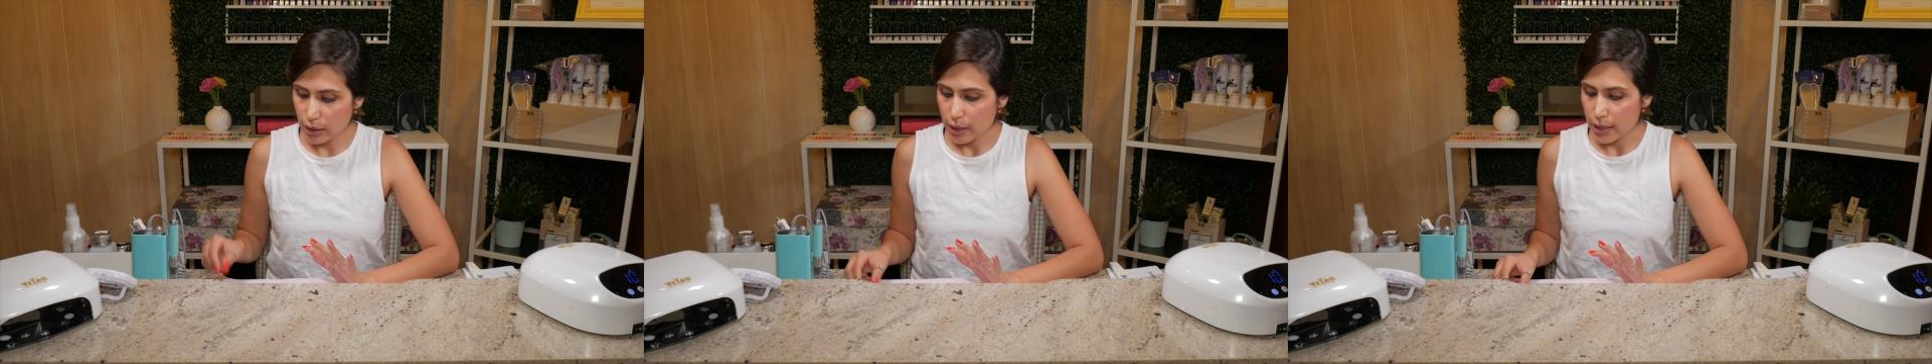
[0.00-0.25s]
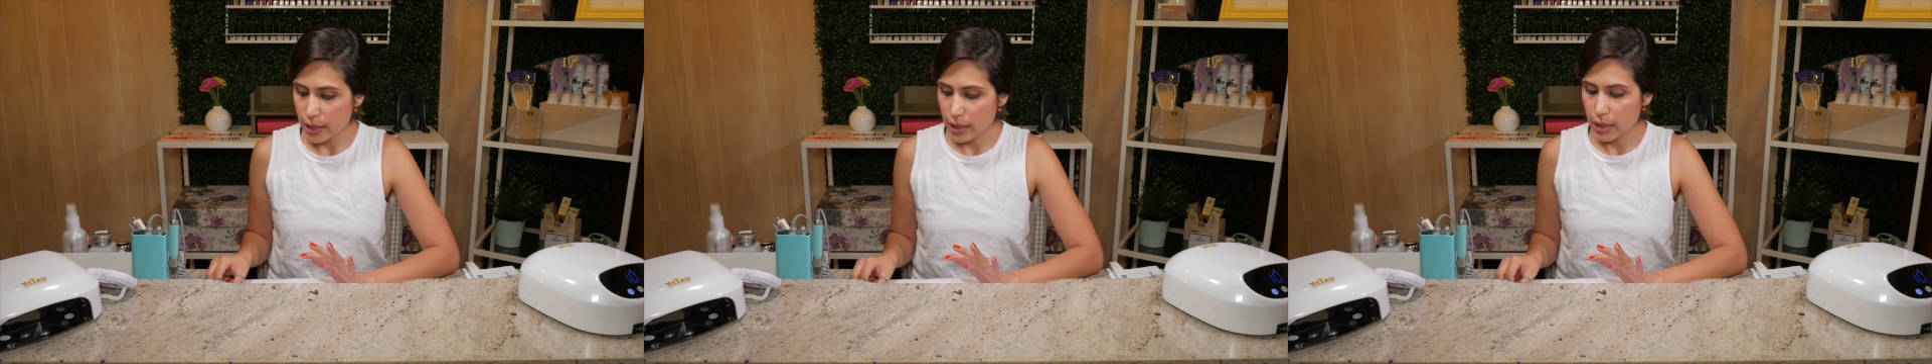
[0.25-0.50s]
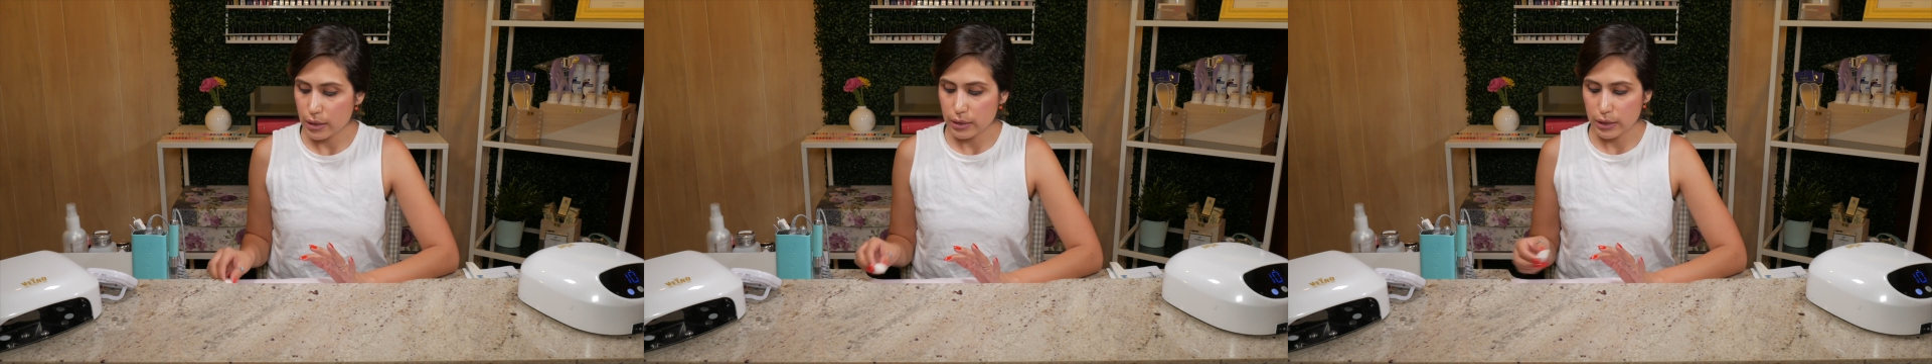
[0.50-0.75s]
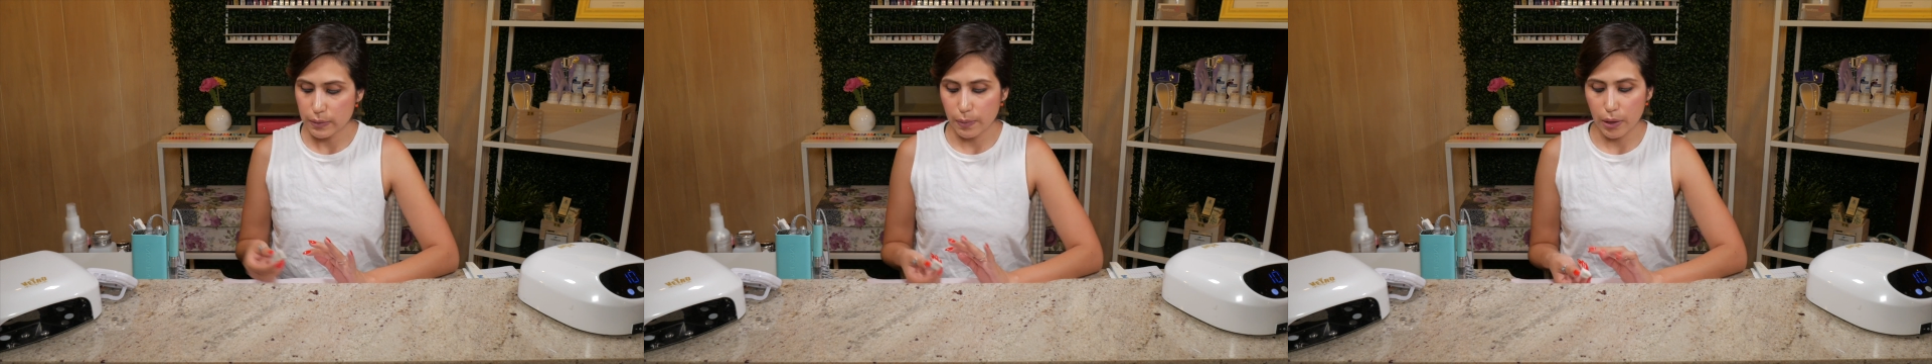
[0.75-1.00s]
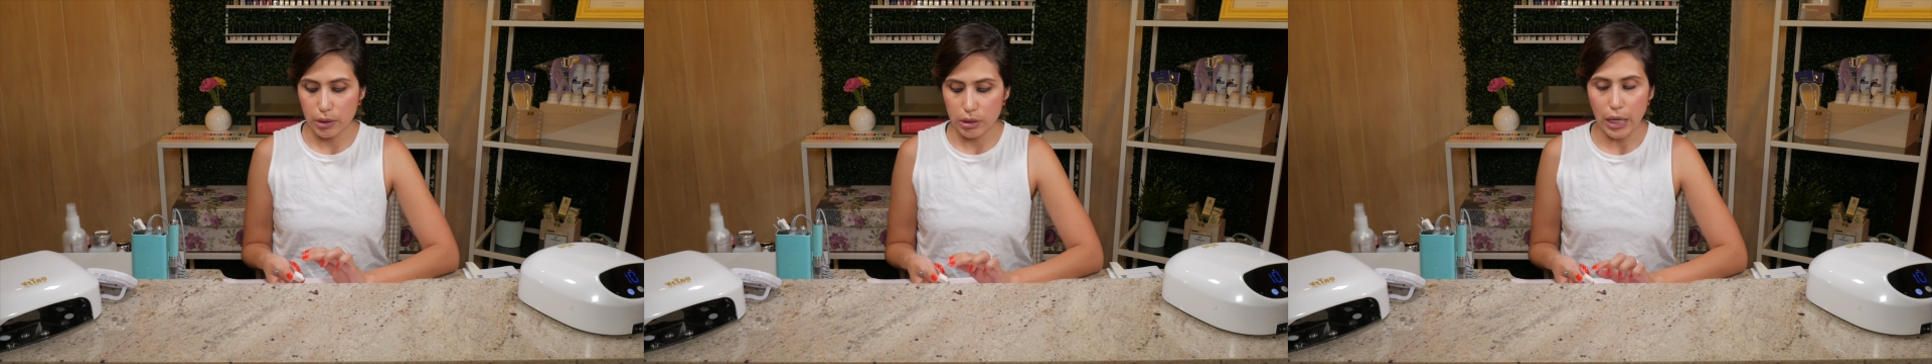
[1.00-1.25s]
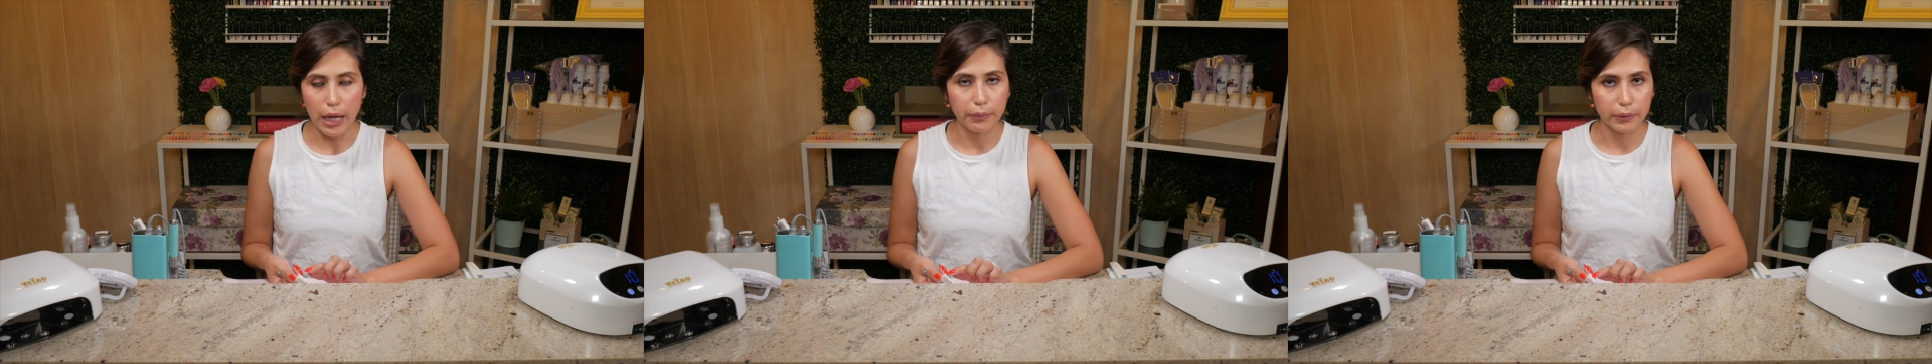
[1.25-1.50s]
a sponge
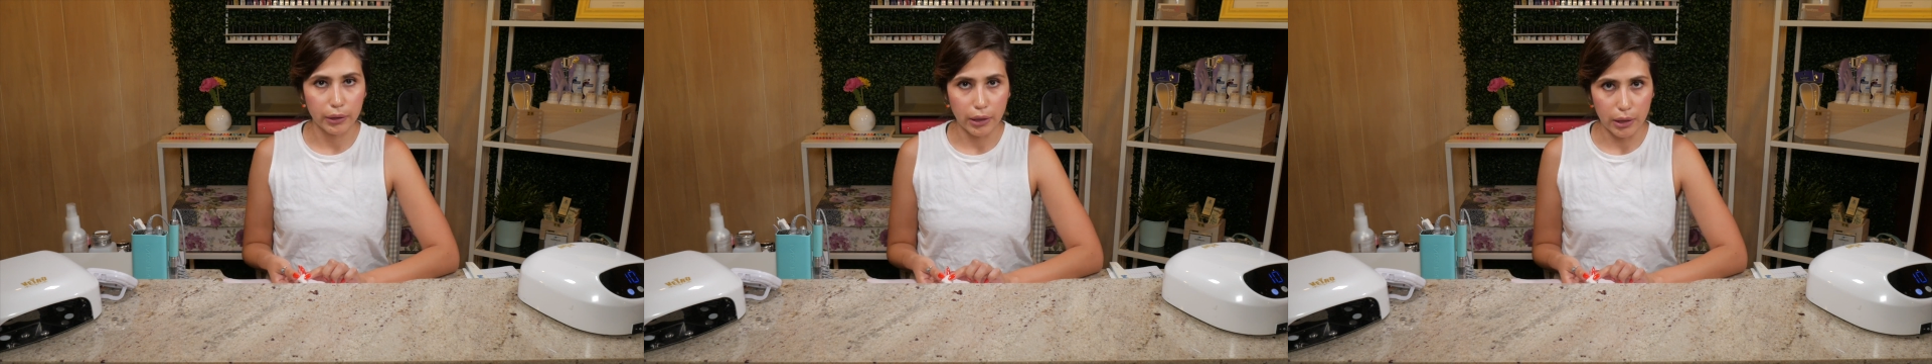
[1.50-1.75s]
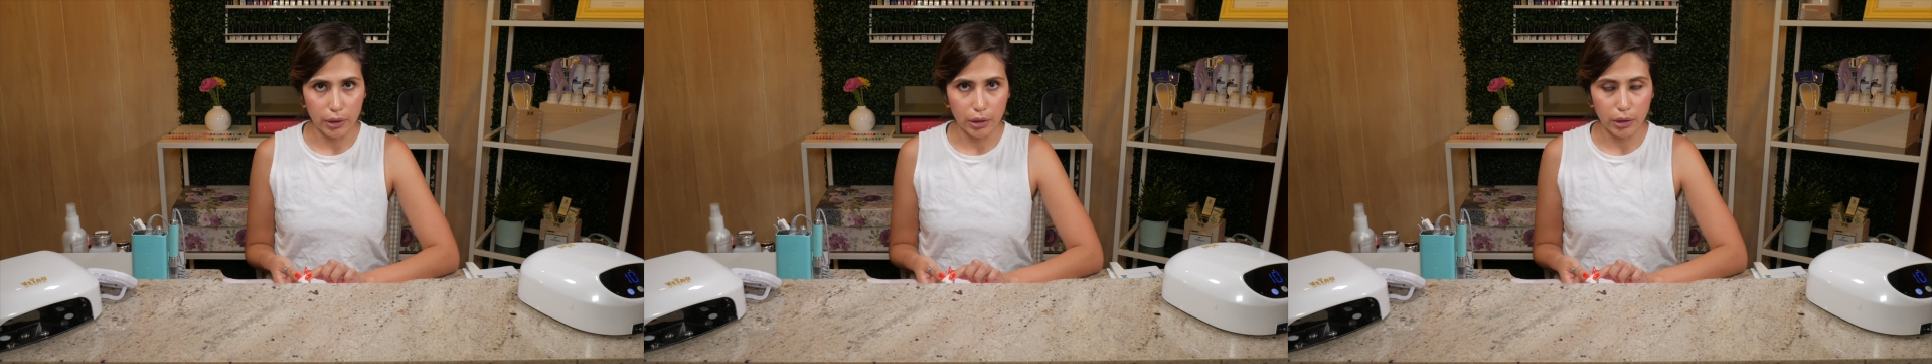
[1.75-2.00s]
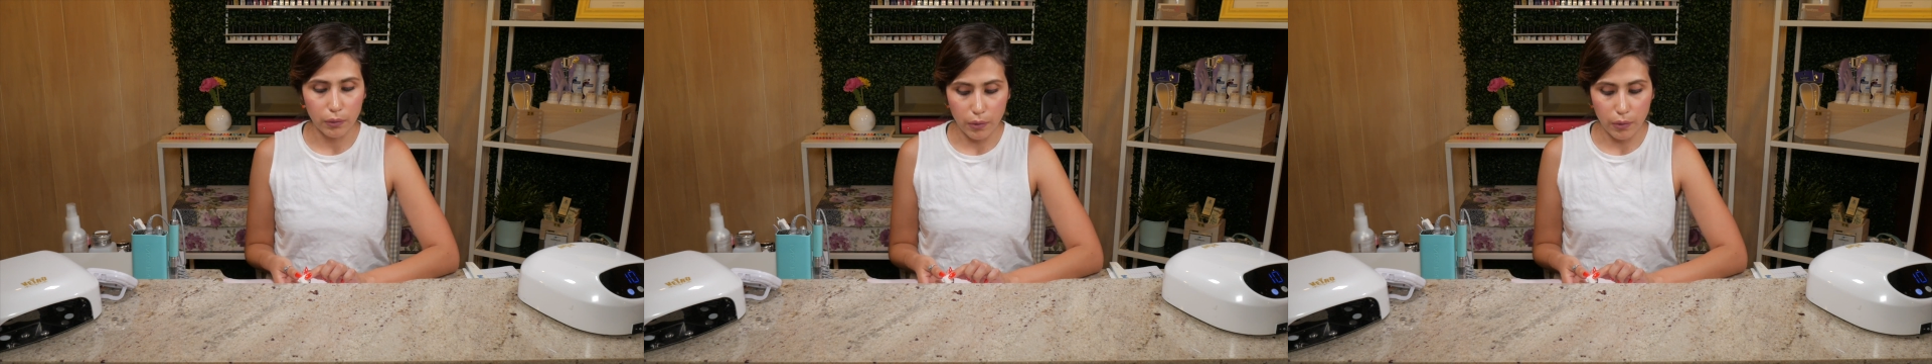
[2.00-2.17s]
applicator,